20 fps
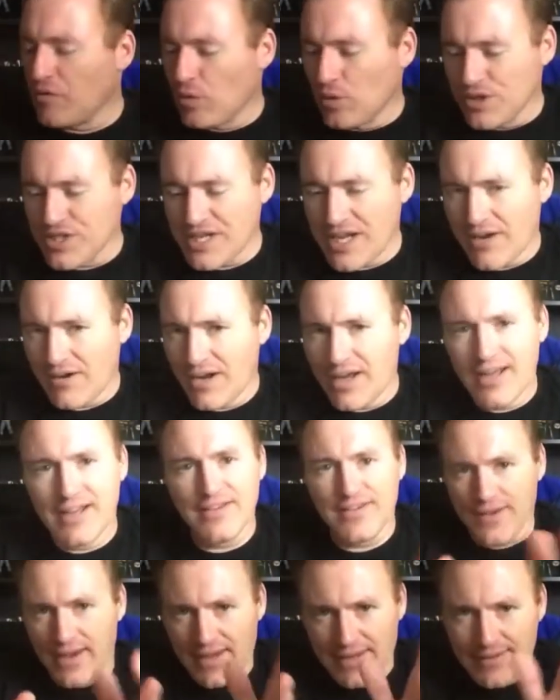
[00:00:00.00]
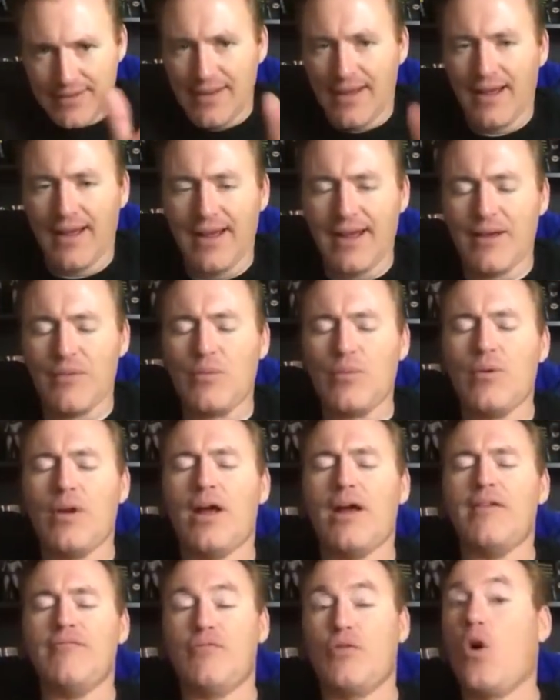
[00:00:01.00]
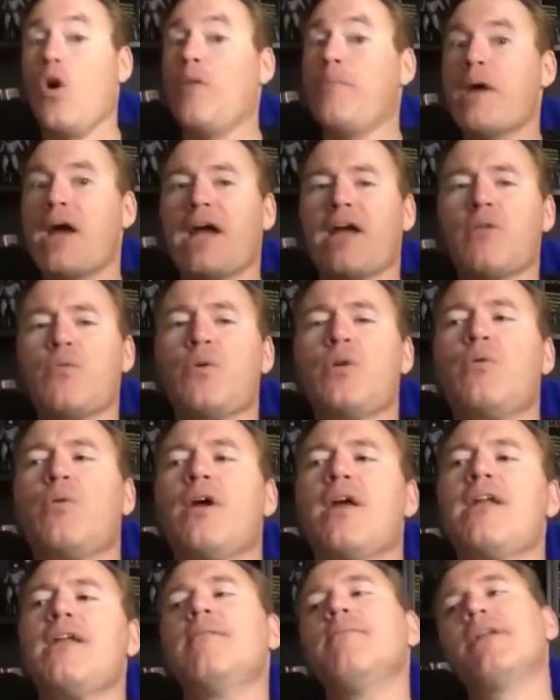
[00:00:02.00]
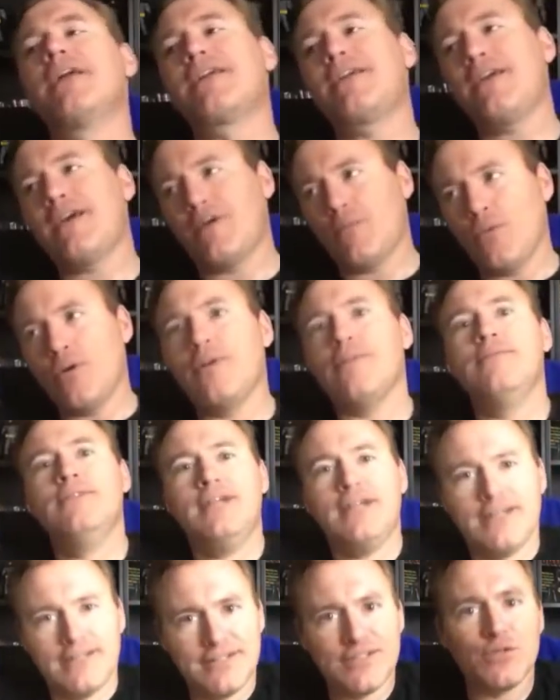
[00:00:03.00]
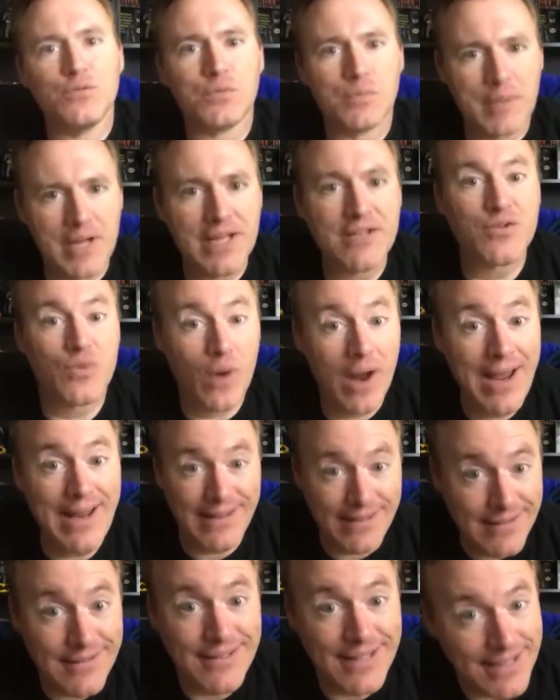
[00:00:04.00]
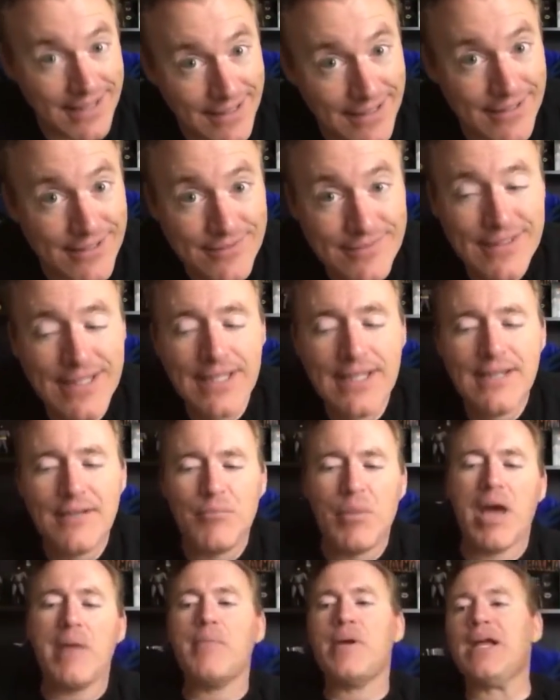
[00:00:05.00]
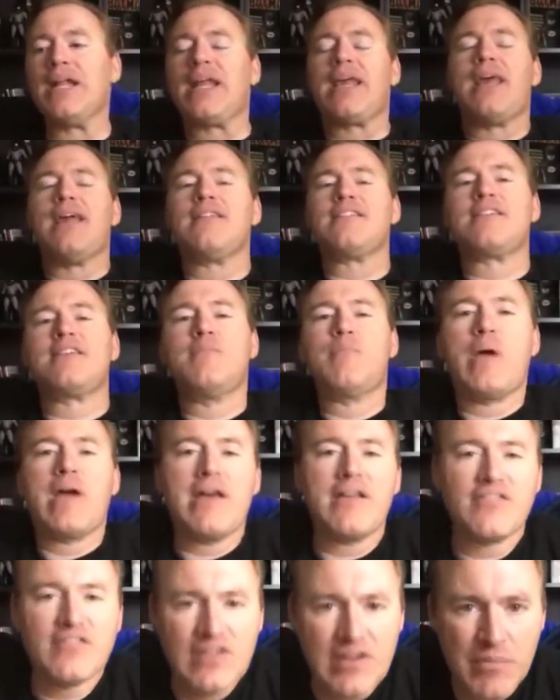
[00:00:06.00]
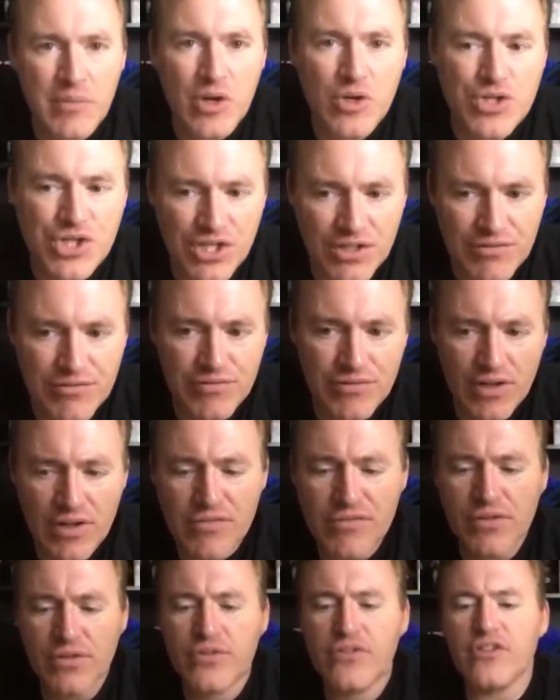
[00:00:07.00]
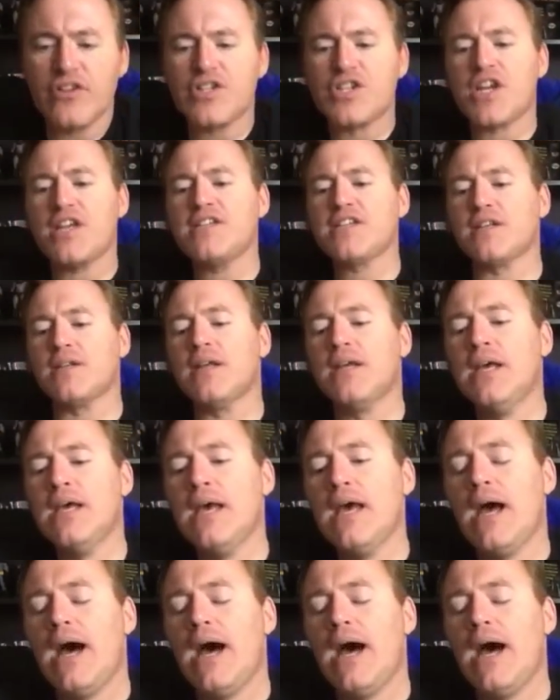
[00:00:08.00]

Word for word: But of course, now in hindsight, I, I, I've gone back and reread it, and I'm like, yeah, well, Superman's right. You know, Batman can't see past the emotion of of losing Jason.